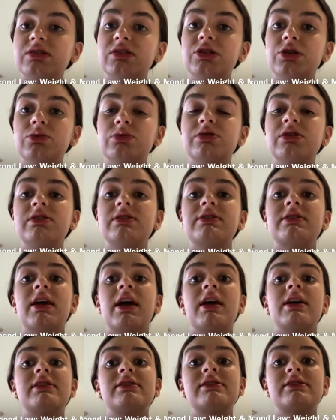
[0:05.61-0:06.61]
Newton's
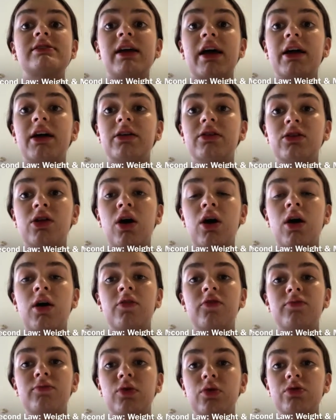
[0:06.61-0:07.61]
second law
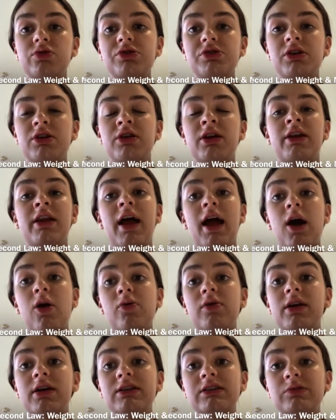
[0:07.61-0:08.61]
of motion and
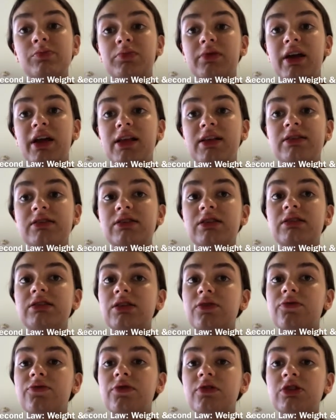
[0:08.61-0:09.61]
how it explains the
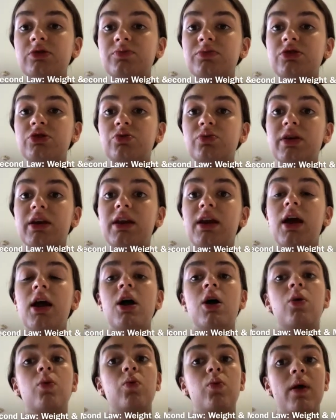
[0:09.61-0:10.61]
difference between
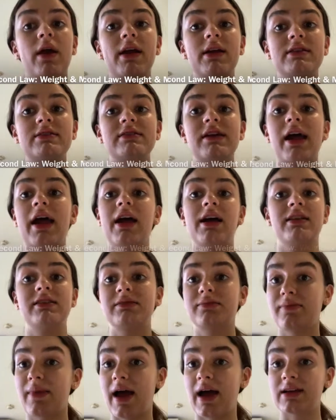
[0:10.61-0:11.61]
weight
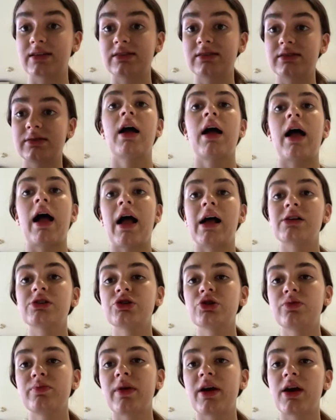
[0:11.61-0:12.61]
and mass.
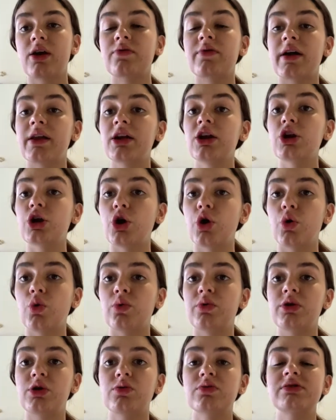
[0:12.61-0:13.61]
As you may already
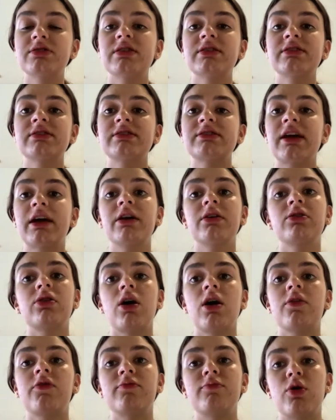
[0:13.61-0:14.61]
know, Newton's second
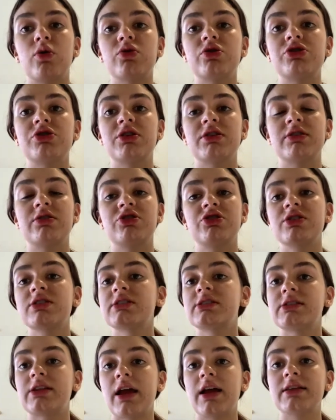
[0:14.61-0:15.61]
law of motion
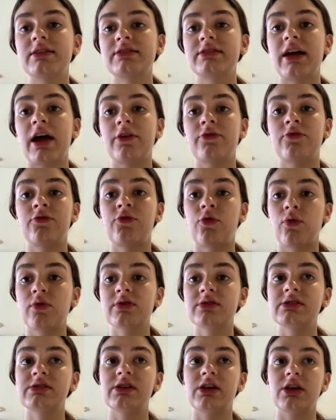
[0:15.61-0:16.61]
just states that
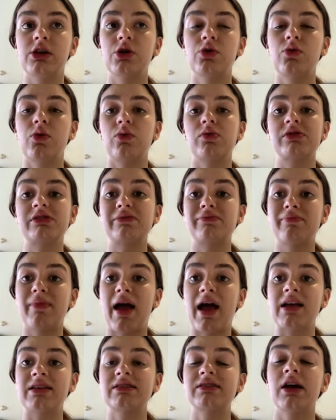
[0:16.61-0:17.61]
force equals
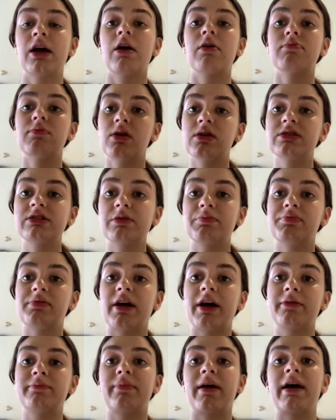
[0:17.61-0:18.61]
mass
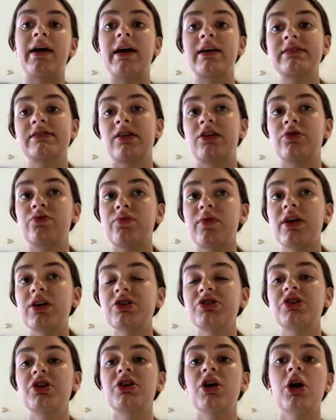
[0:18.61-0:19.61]
multiplied by
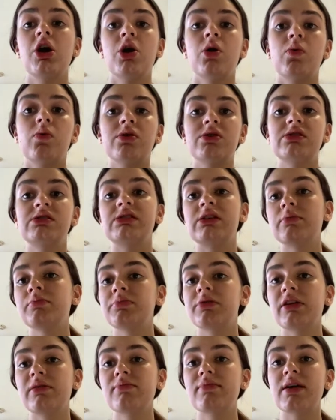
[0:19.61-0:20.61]
acceleration, which
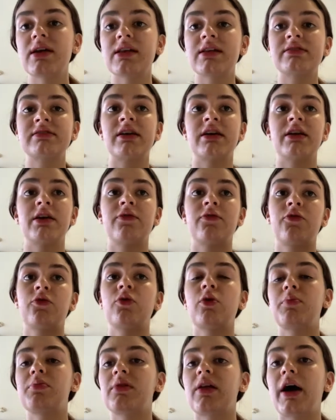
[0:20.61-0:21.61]
simply means that if we
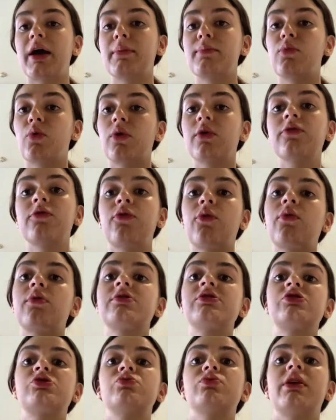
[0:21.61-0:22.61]
apply more
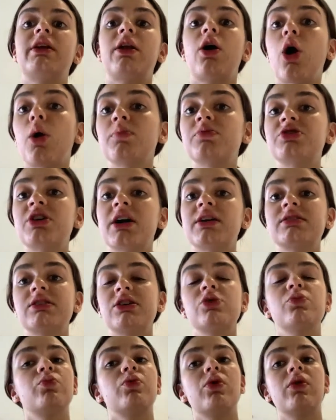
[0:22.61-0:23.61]
force to an object,
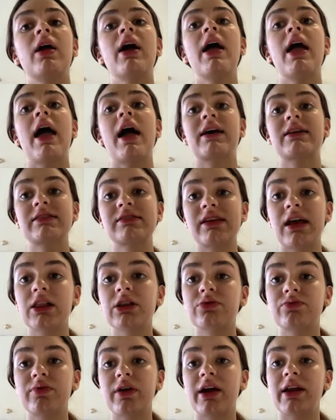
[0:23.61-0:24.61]
it will
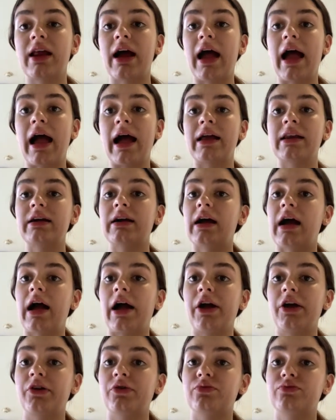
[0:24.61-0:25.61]
accelerate at a
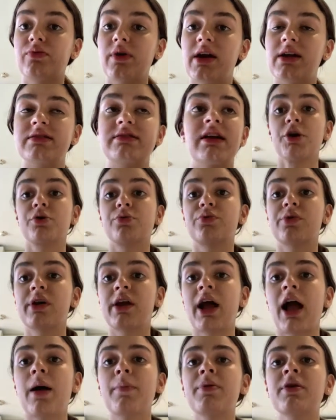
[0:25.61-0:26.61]
higher rate.
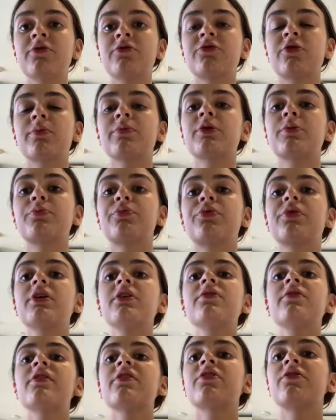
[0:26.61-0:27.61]
Recapping from the
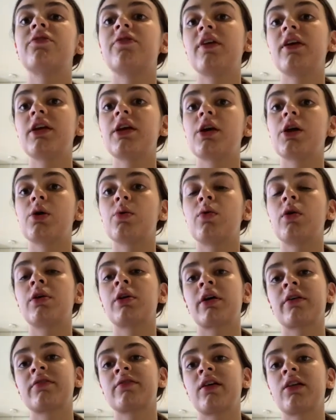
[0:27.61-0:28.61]
previous video on
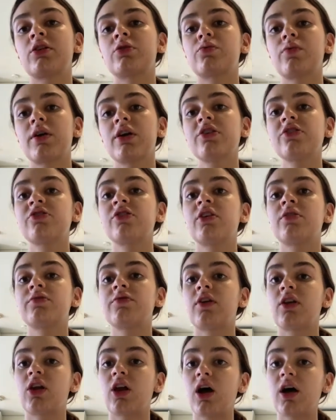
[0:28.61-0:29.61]
acceleration and
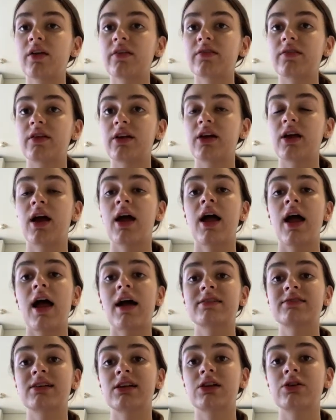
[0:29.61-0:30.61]
velocity,
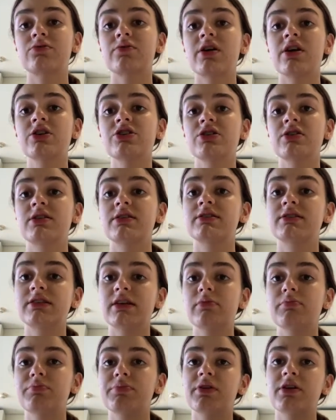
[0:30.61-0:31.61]
acceleration is
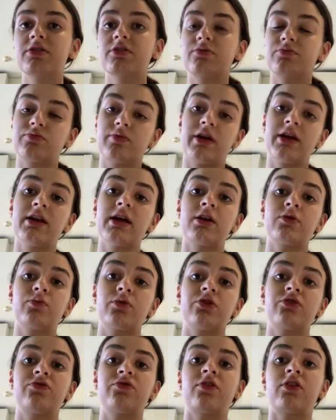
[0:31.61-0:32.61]
simply the rate at
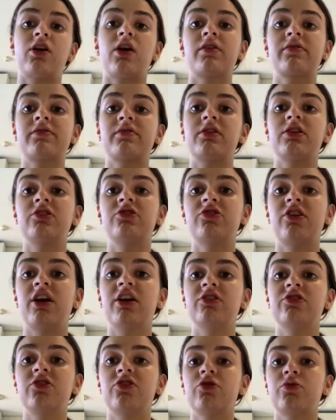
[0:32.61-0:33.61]
which velocity
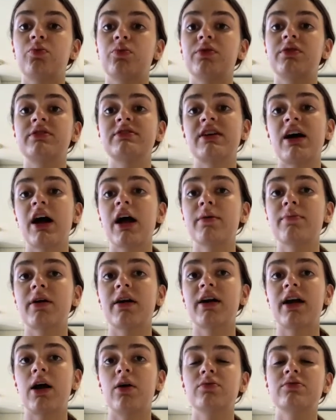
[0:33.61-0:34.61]
changes with time,
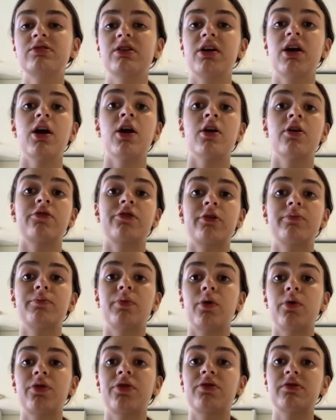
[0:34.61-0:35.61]
accounting for
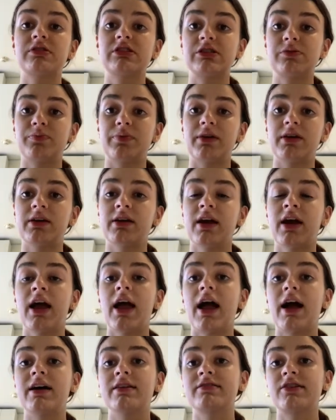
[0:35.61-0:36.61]
both speed
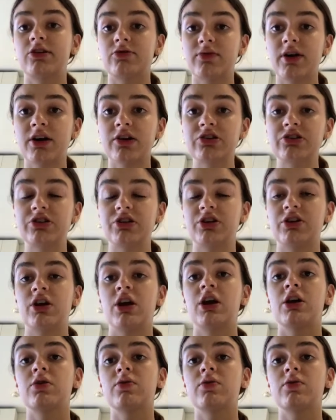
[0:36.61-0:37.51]
and direction.